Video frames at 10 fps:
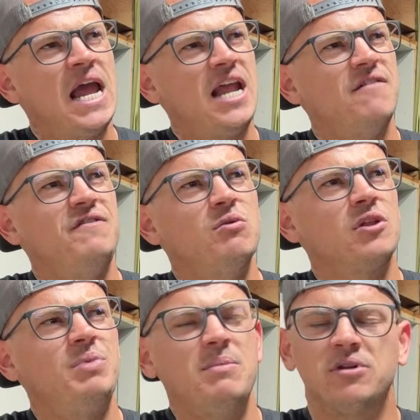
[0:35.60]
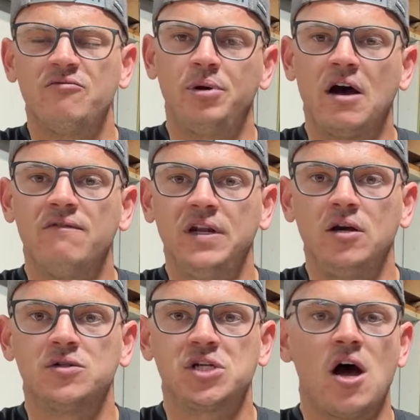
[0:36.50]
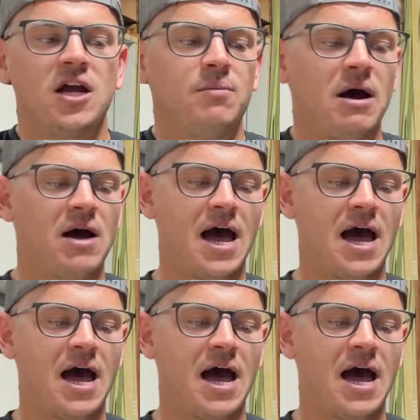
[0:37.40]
and a few other people have put out videos talking about